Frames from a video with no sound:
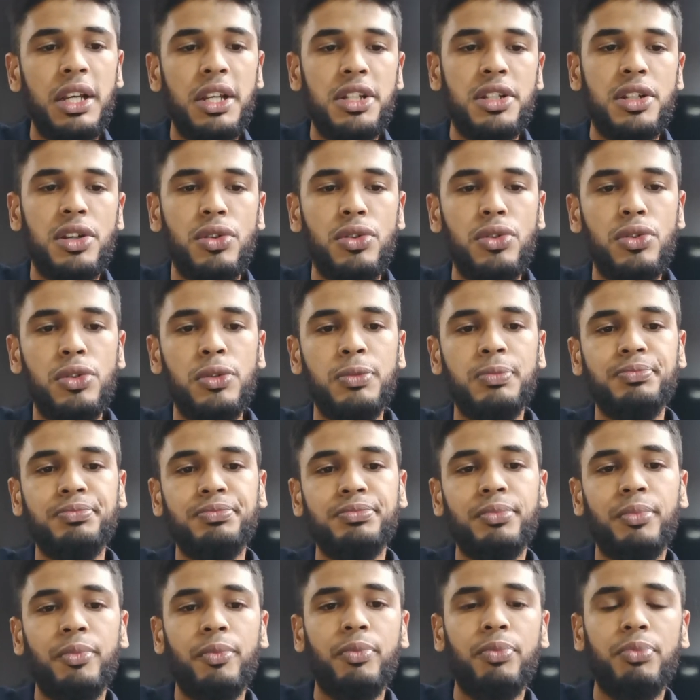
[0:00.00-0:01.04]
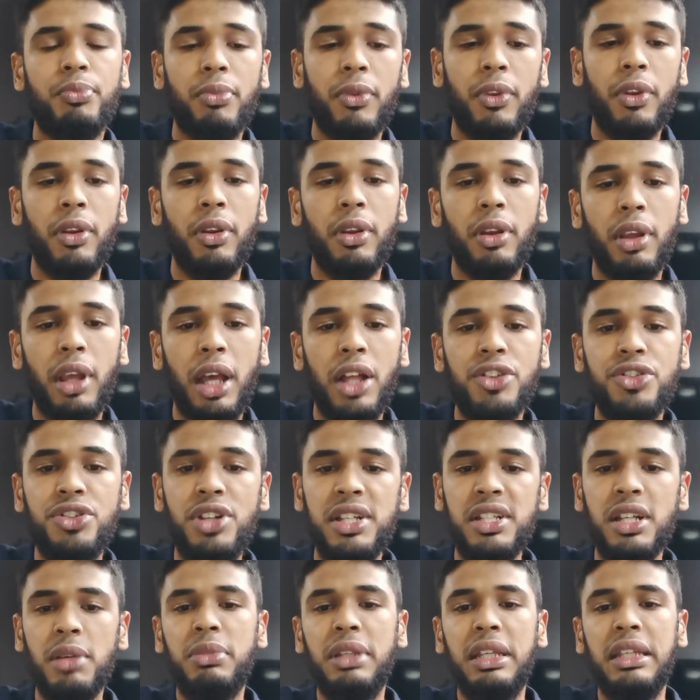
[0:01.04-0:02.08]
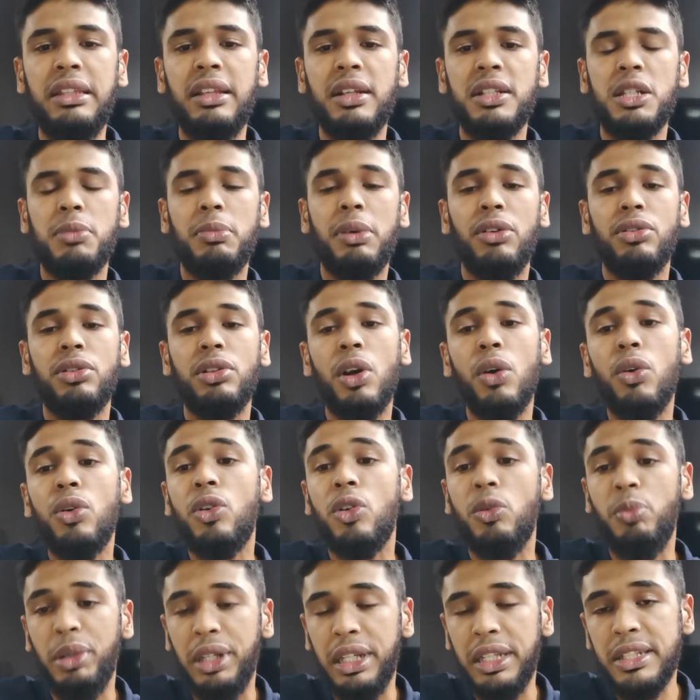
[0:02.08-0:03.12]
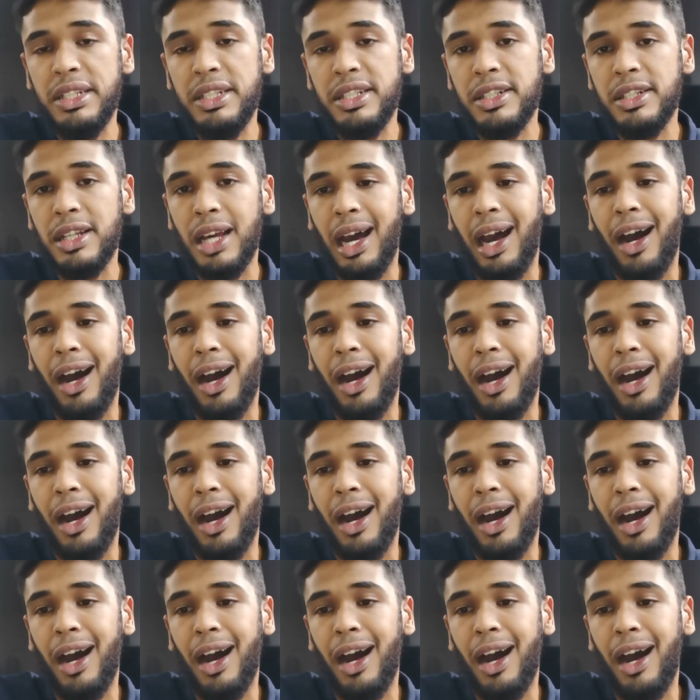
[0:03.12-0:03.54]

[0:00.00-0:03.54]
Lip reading: So I'll share some details about cocoa beans,